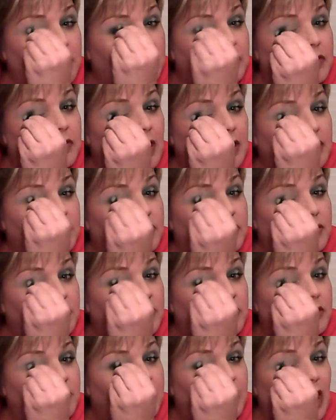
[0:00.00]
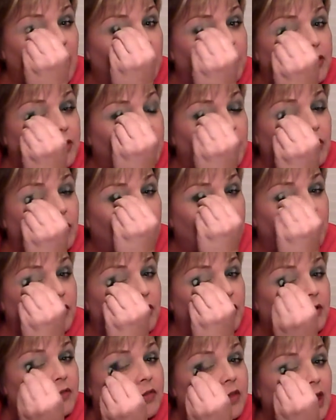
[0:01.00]
the center, the outer
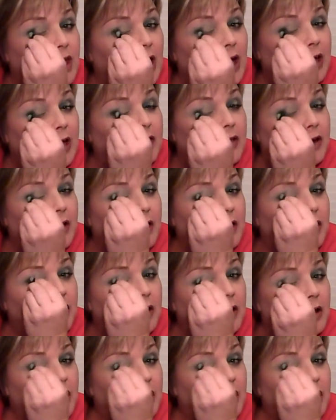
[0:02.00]
corner of the eye there.